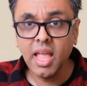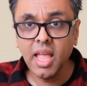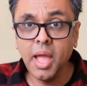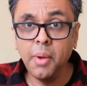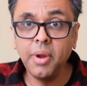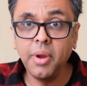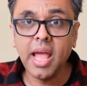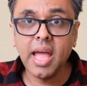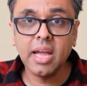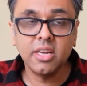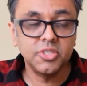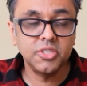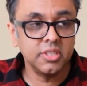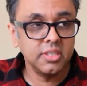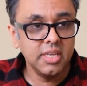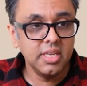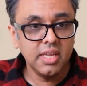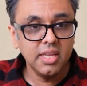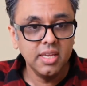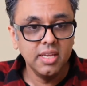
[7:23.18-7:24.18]
I would
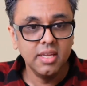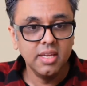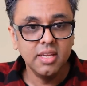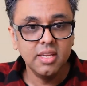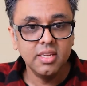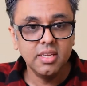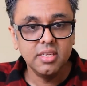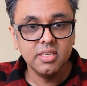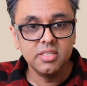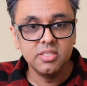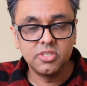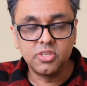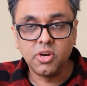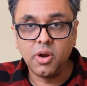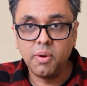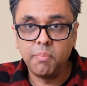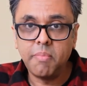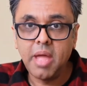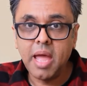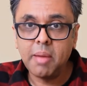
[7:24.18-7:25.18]
actually
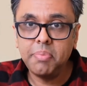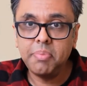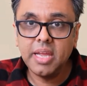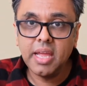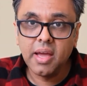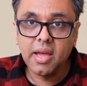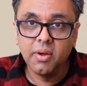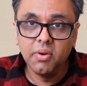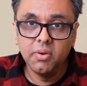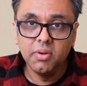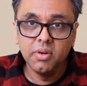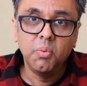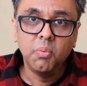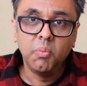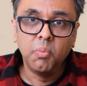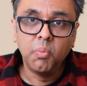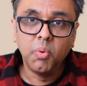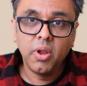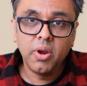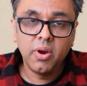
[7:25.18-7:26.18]
start mapping out
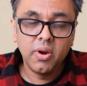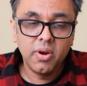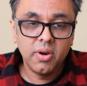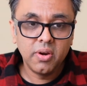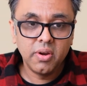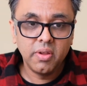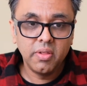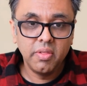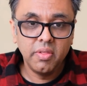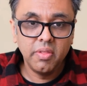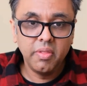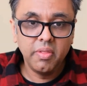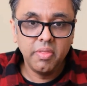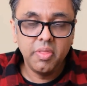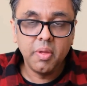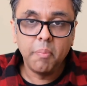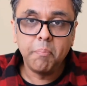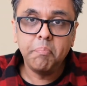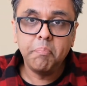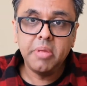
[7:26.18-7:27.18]
what are
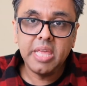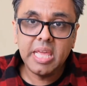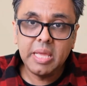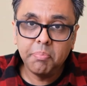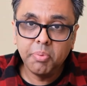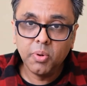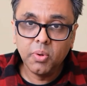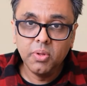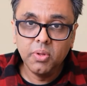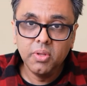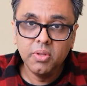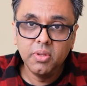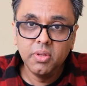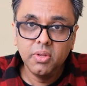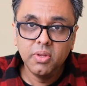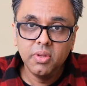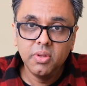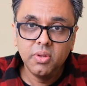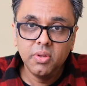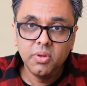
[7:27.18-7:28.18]
the people
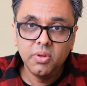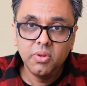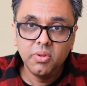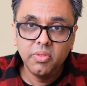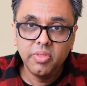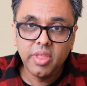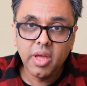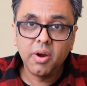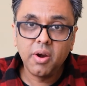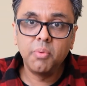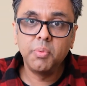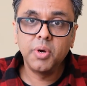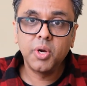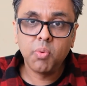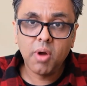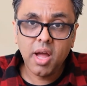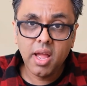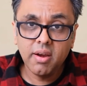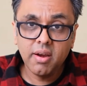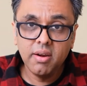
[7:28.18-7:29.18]
that are
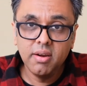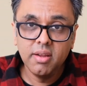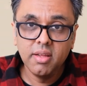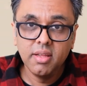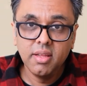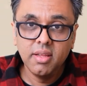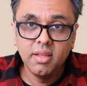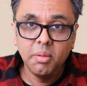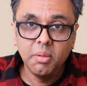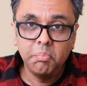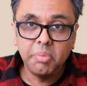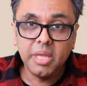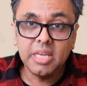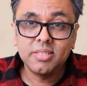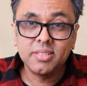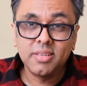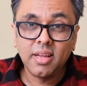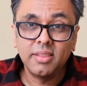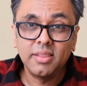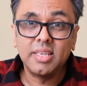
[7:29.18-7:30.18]
required
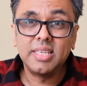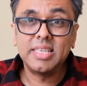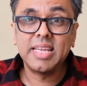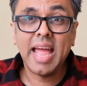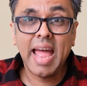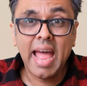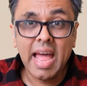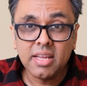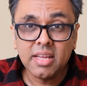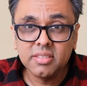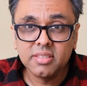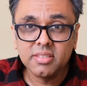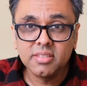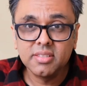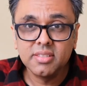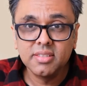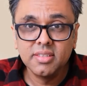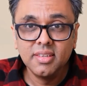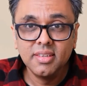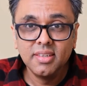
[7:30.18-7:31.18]
based on the
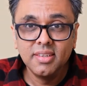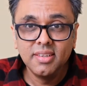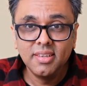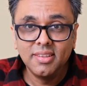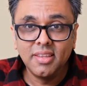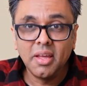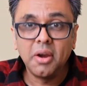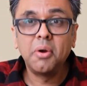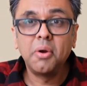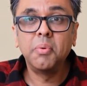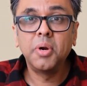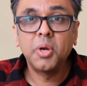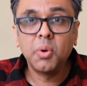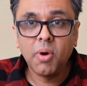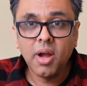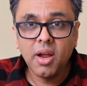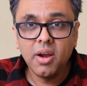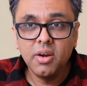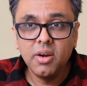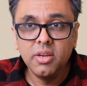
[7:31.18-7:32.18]
tasks that are
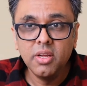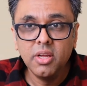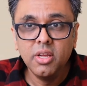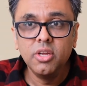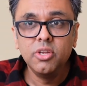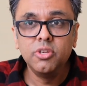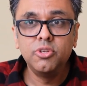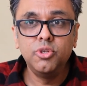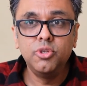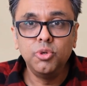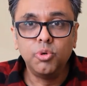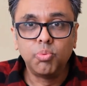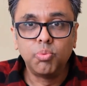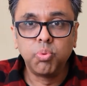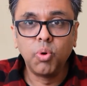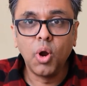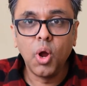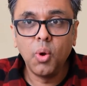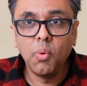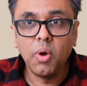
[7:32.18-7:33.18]
required to
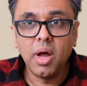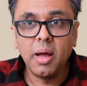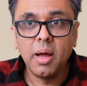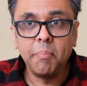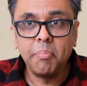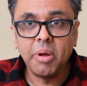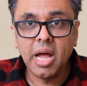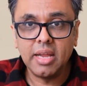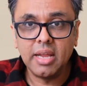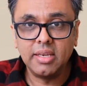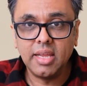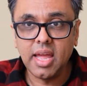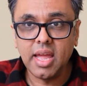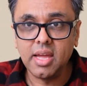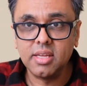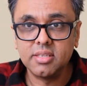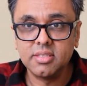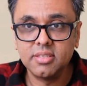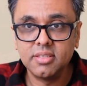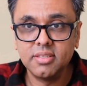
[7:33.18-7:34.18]
grow a
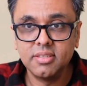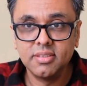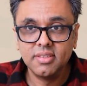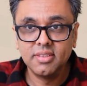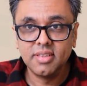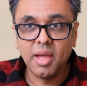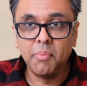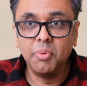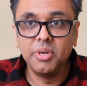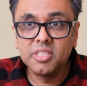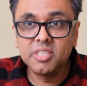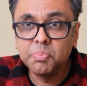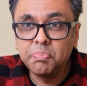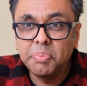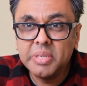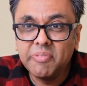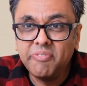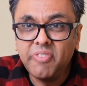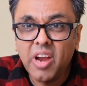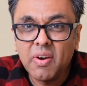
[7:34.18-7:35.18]
podcast. I would
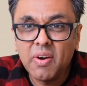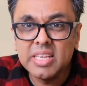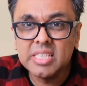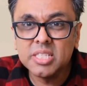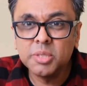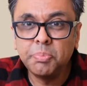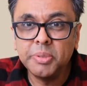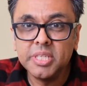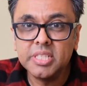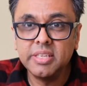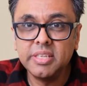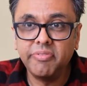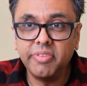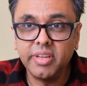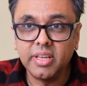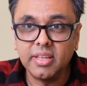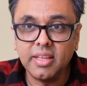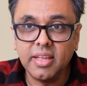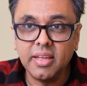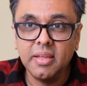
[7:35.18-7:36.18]
very
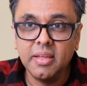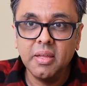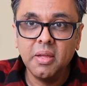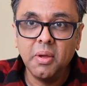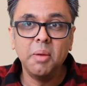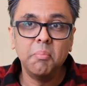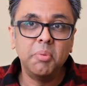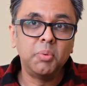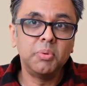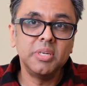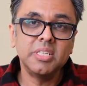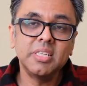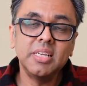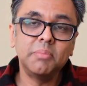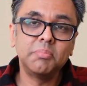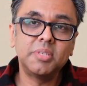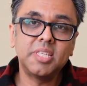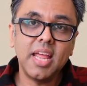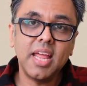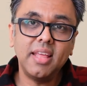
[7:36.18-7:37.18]
specifically. But the reason
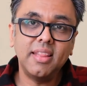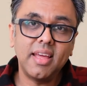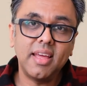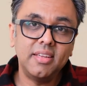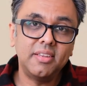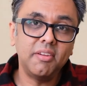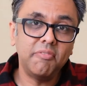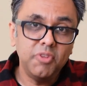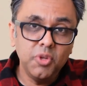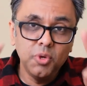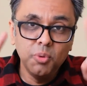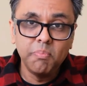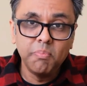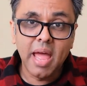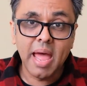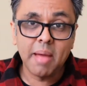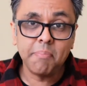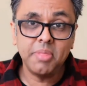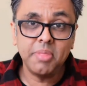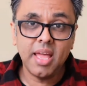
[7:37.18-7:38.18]
I'm saying that is if you
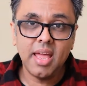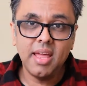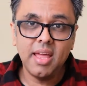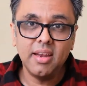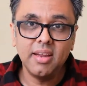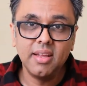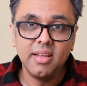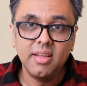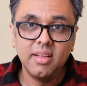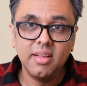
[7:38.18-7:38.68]
map that,